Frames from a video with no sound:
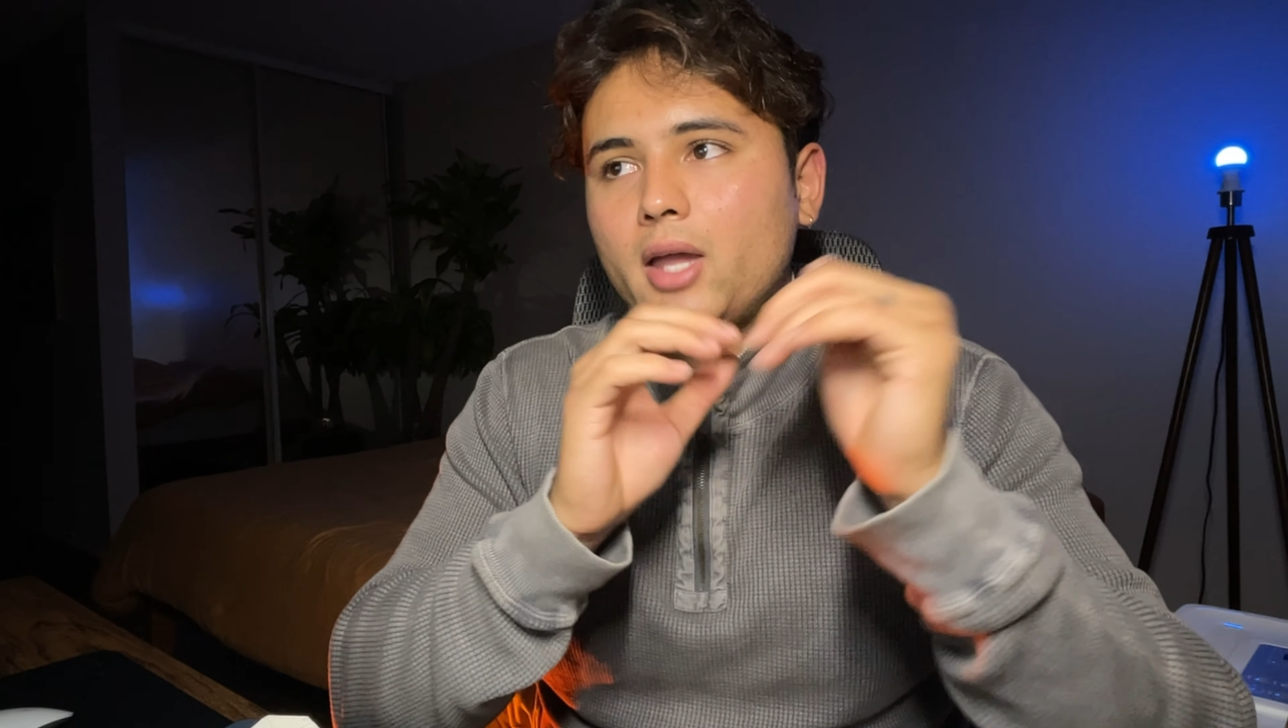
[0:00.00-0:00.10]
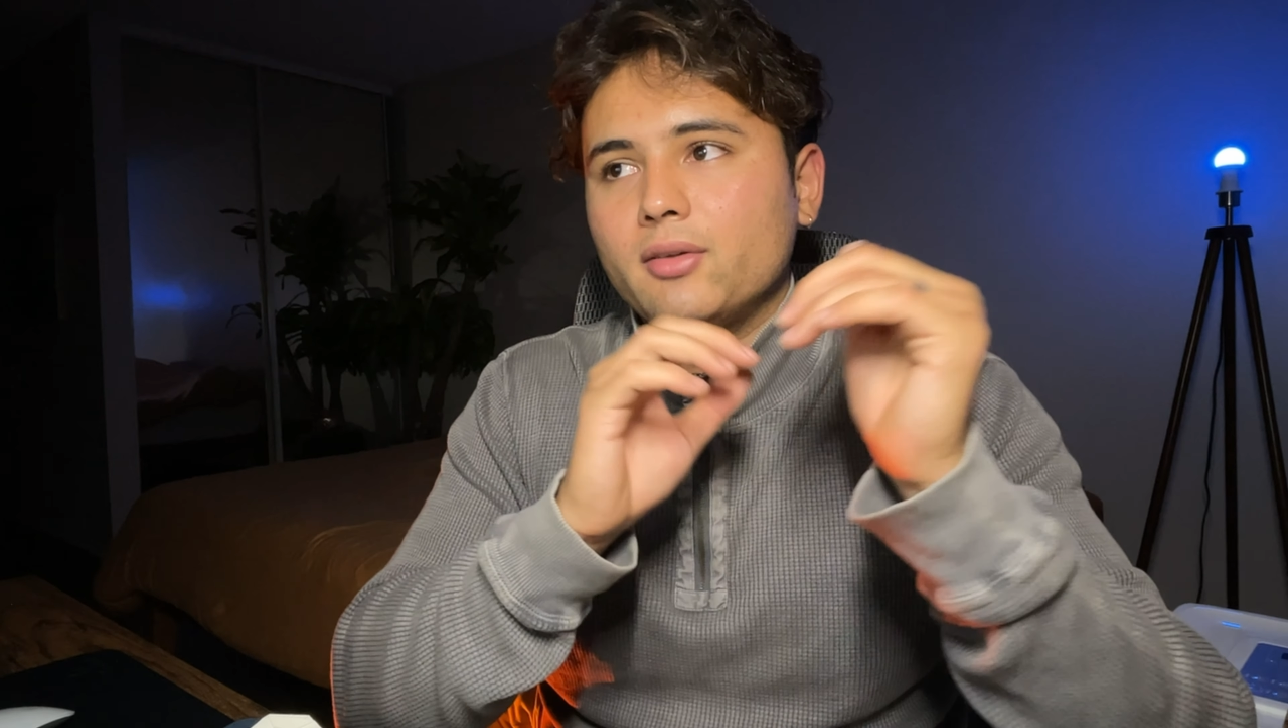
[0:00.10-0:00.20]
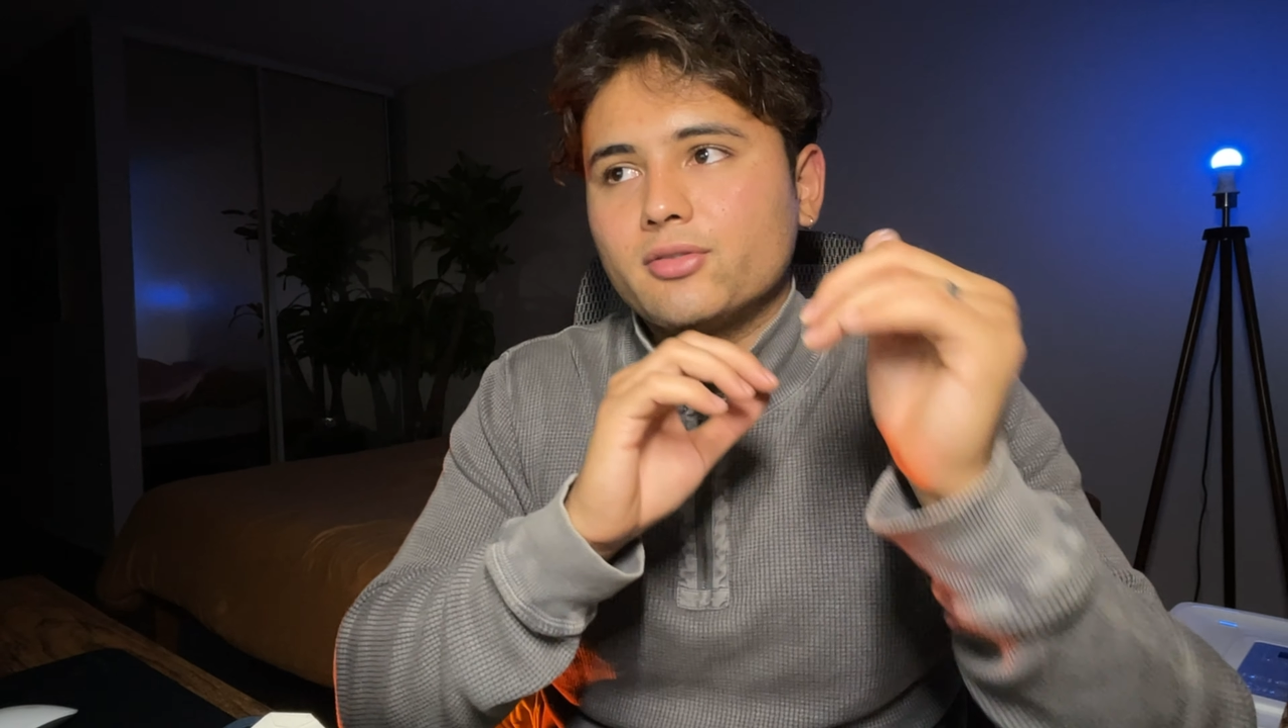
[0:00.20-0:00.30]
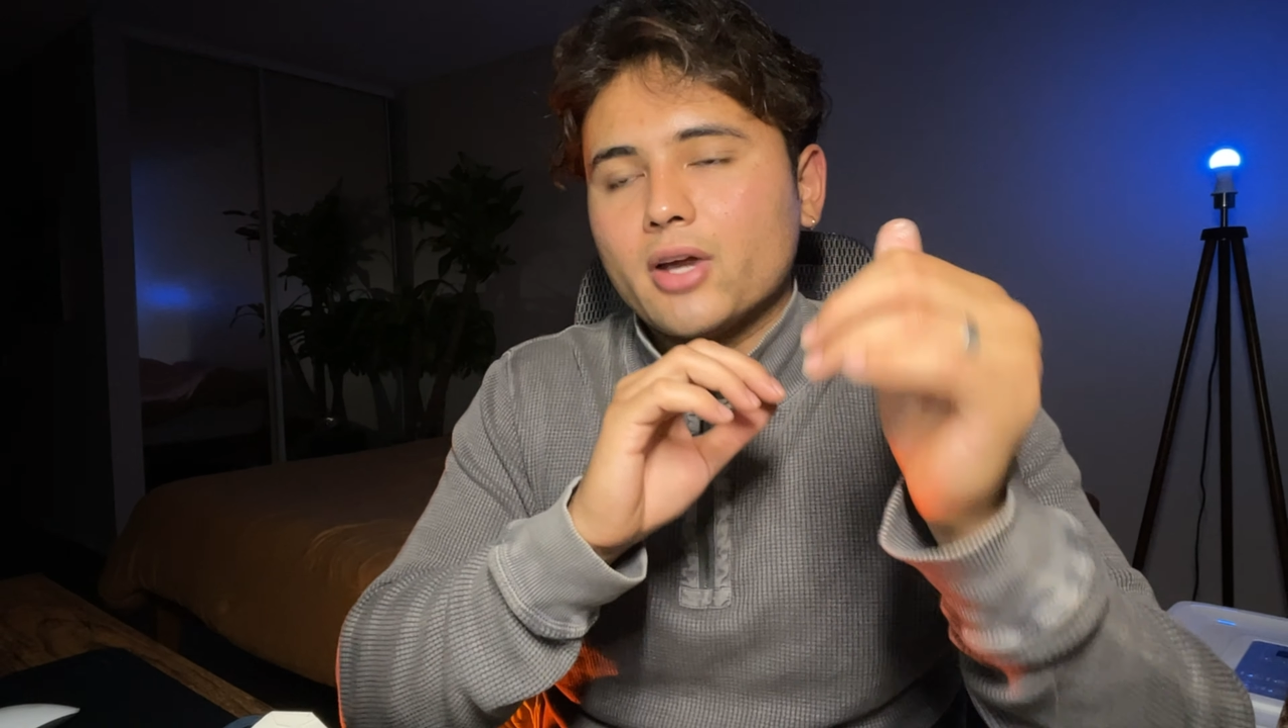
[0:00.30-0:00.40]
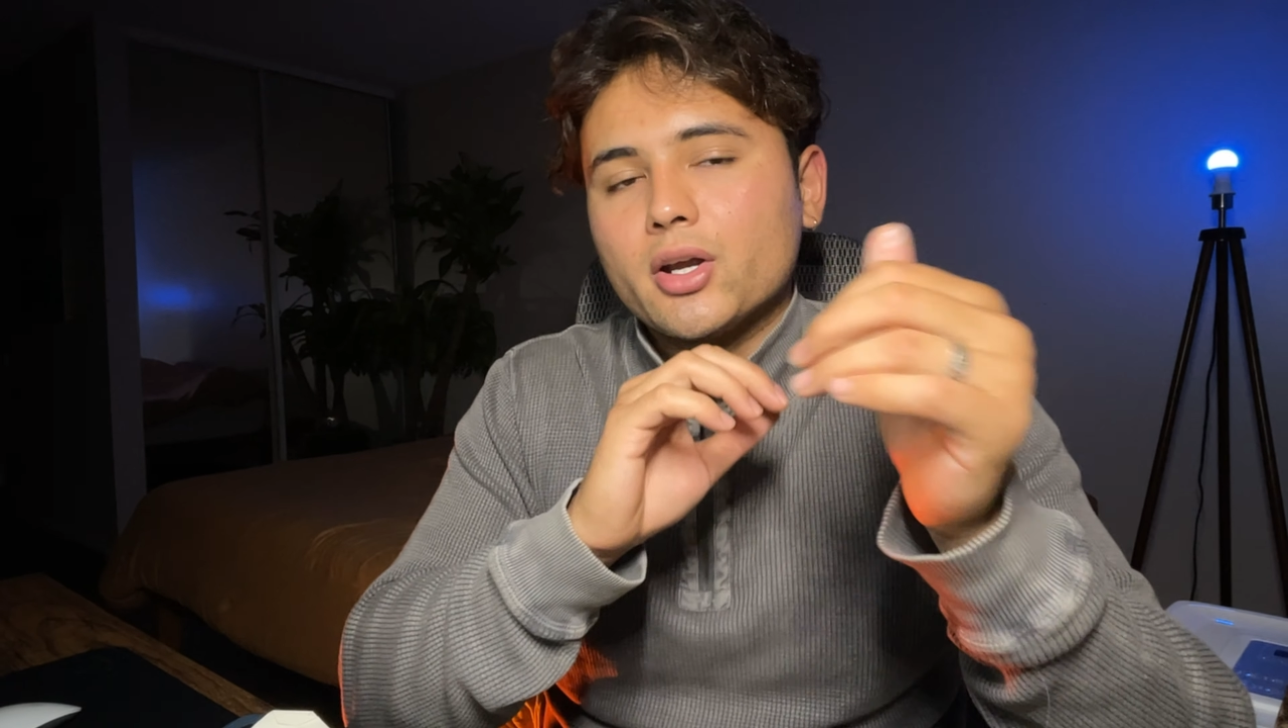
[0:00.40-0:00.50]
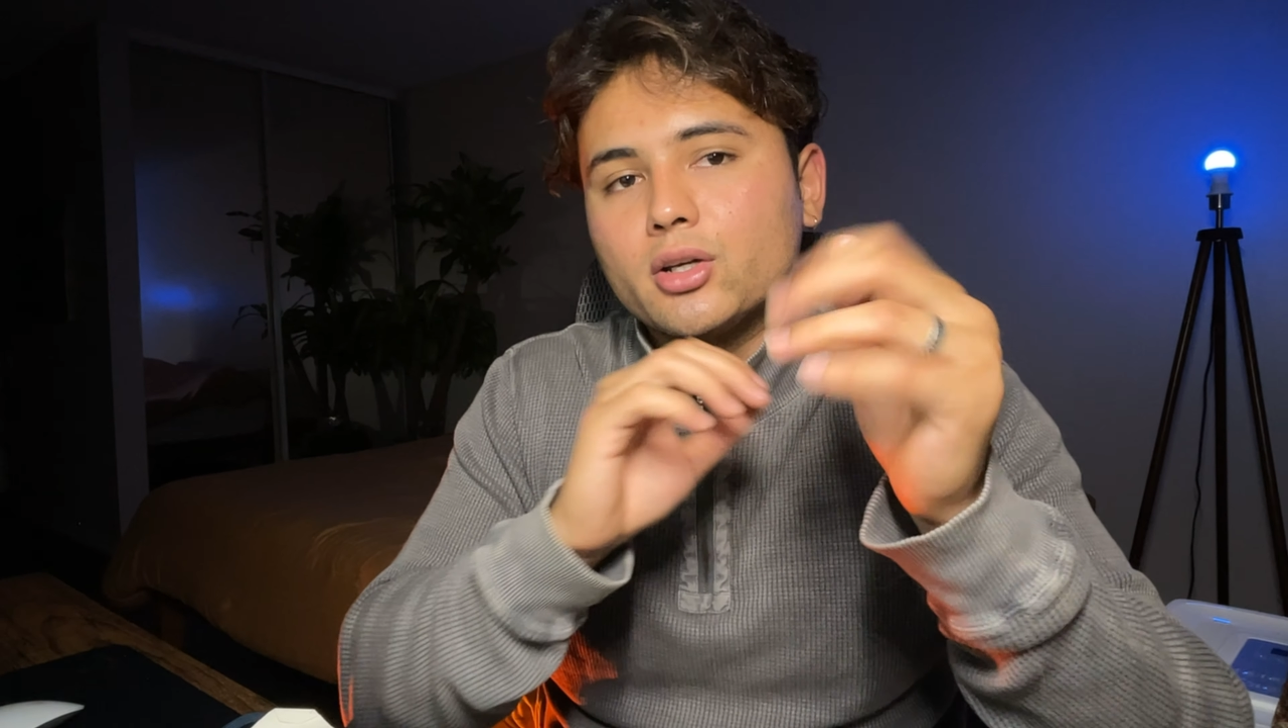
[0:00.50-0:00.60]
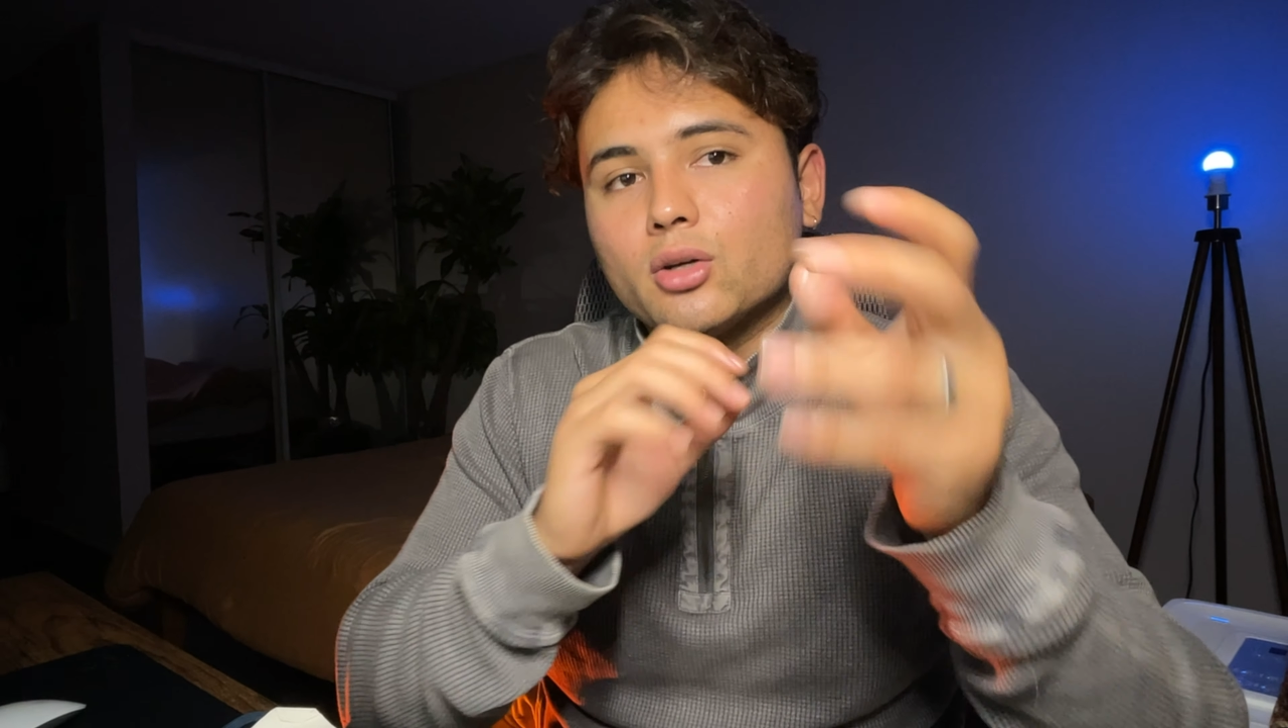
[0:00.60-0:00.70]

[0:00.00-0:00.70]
a very